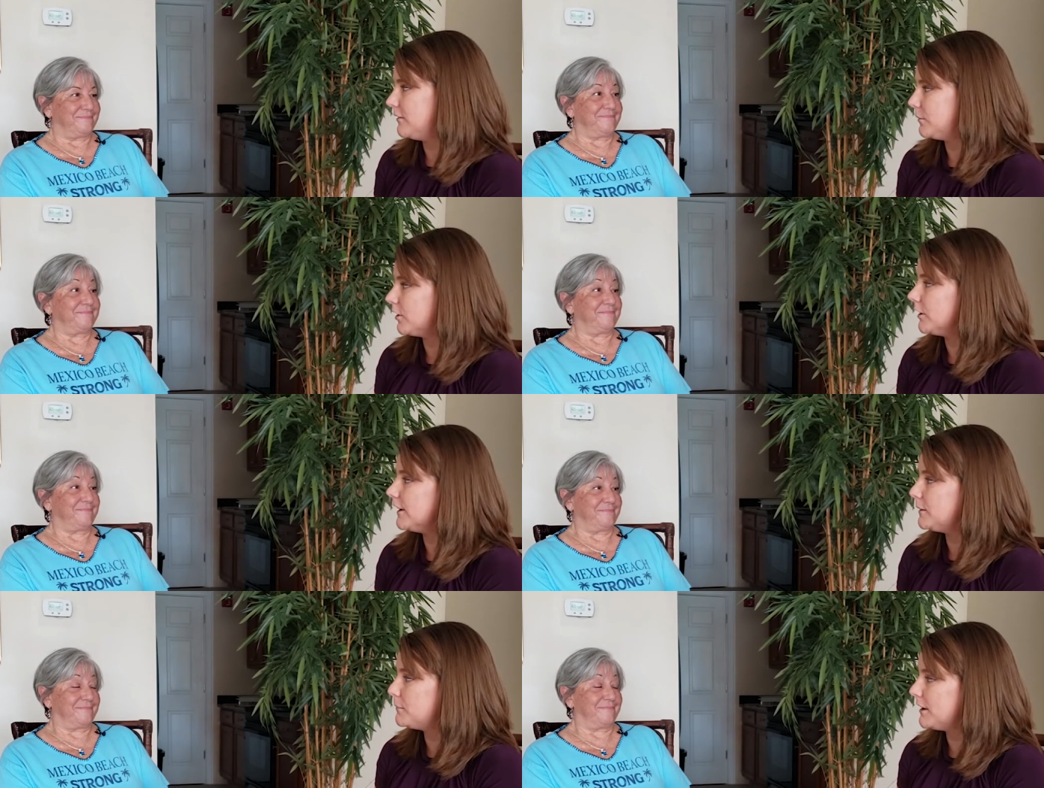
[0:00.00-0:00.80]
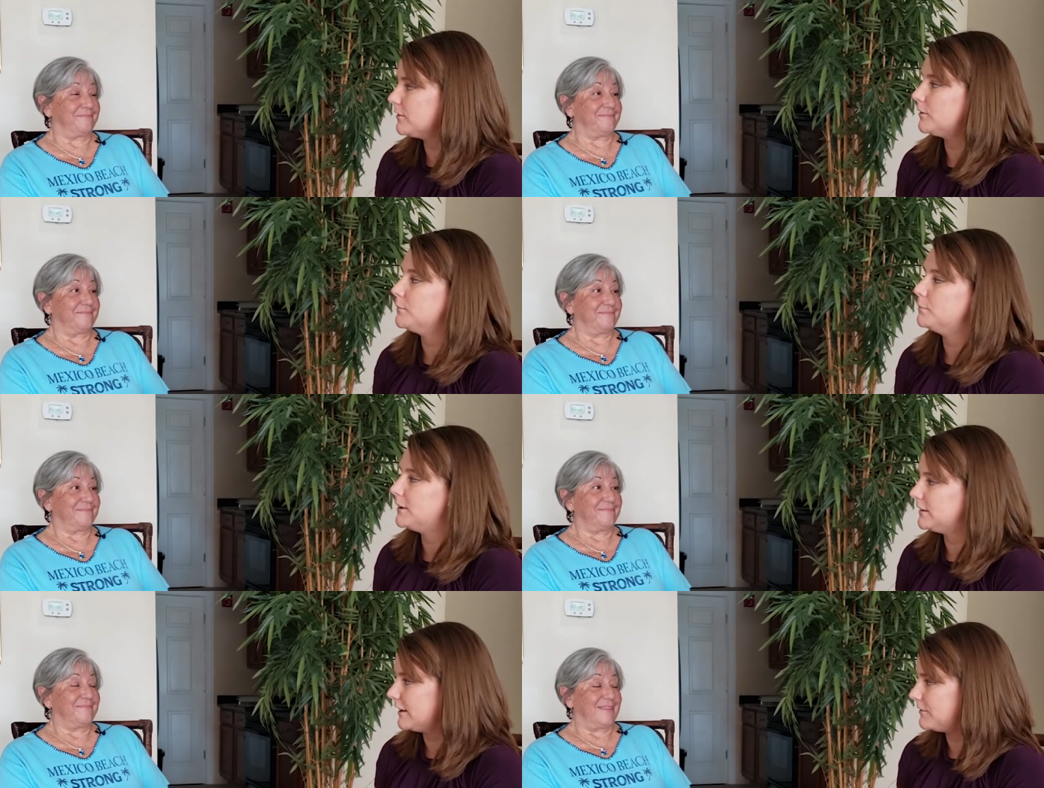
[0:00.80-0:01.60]
Speaker 1: when Hurricane Michael
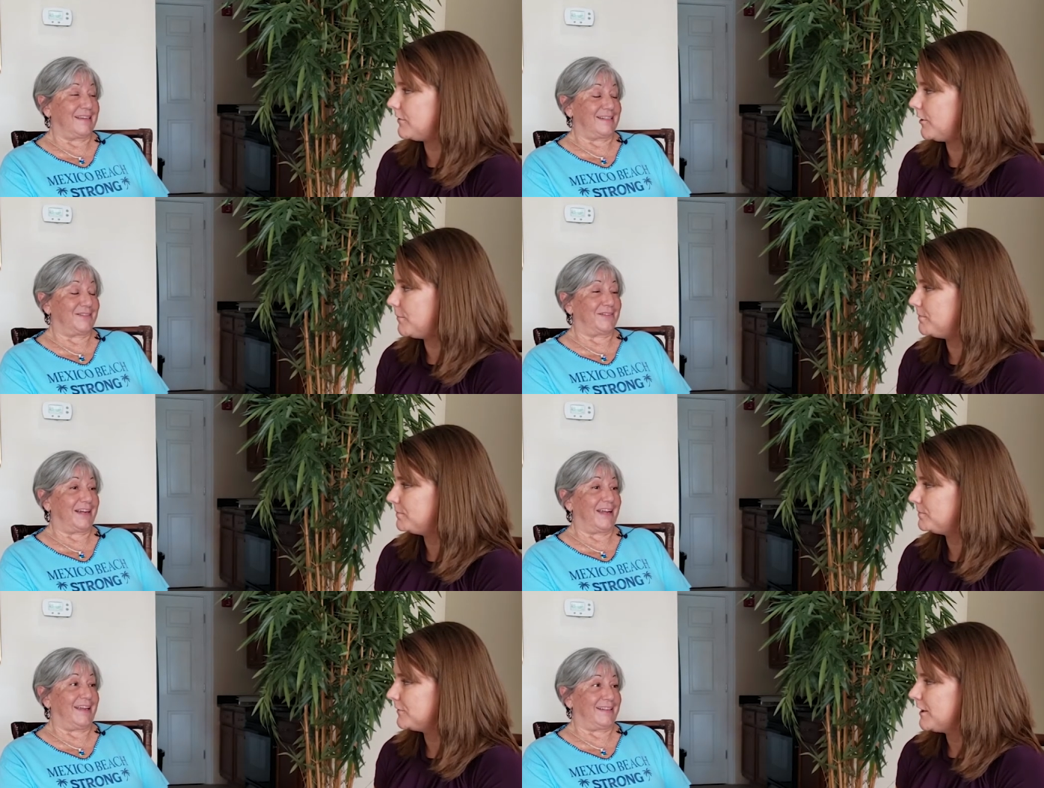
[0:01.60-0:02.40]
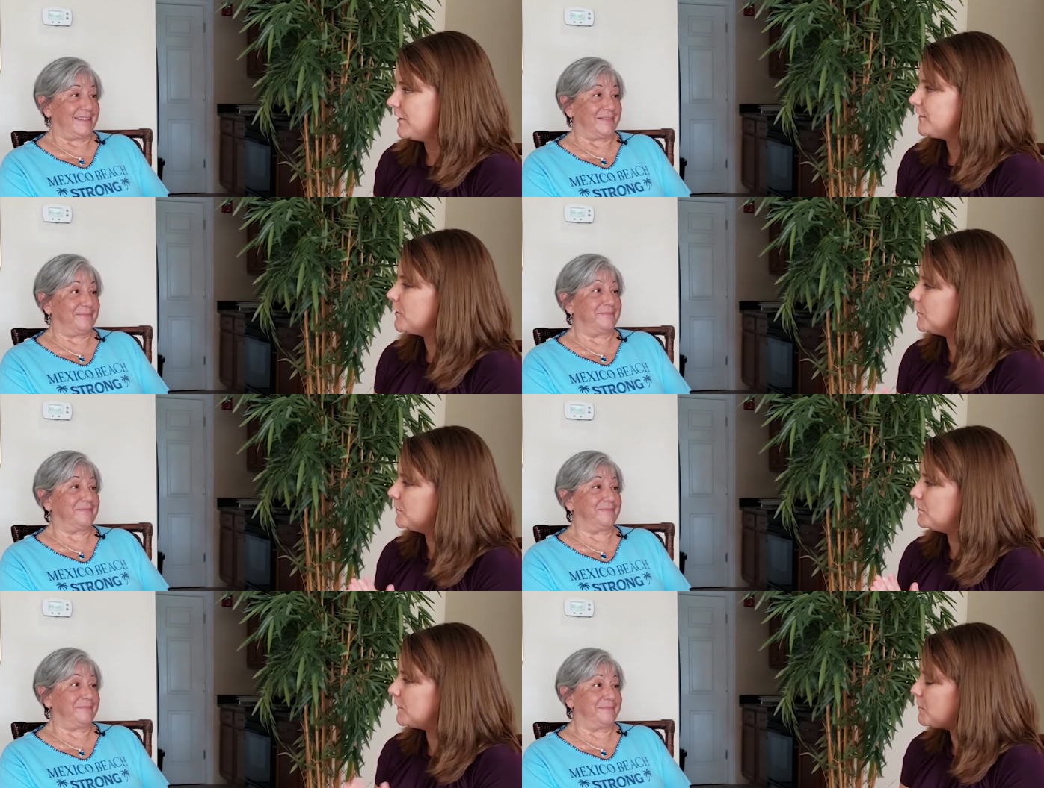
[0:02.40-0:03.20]
made landfall.
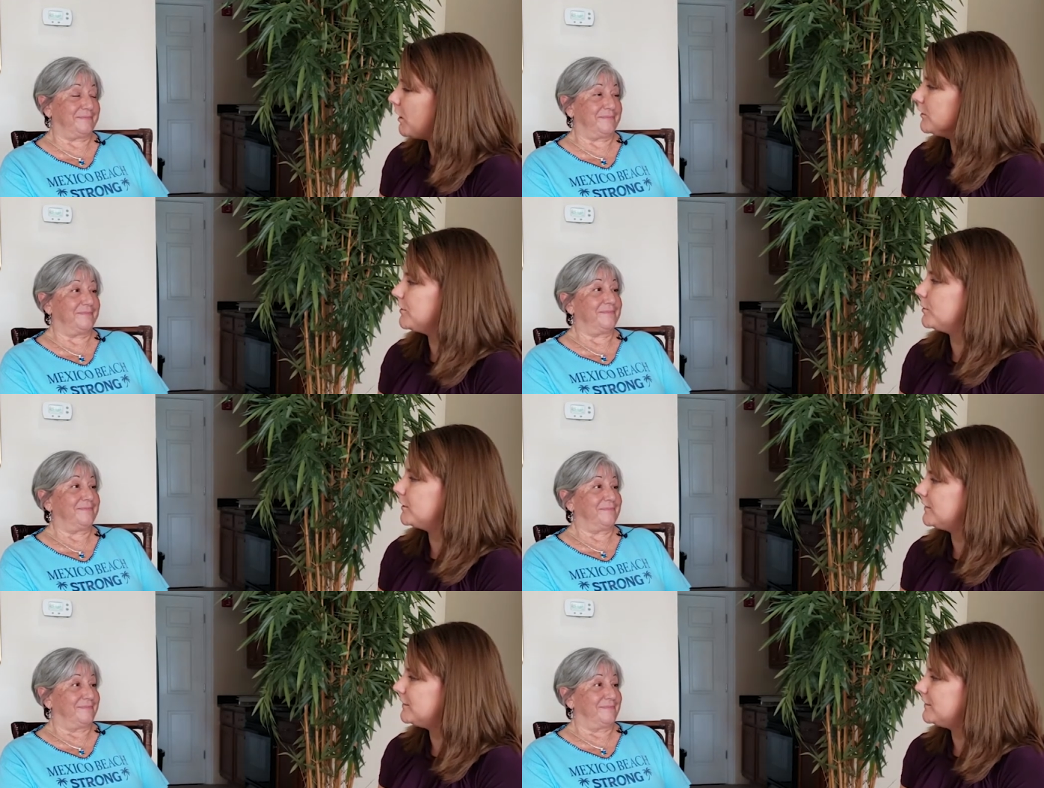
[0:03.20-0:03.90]
So, Miss Paula Thorne,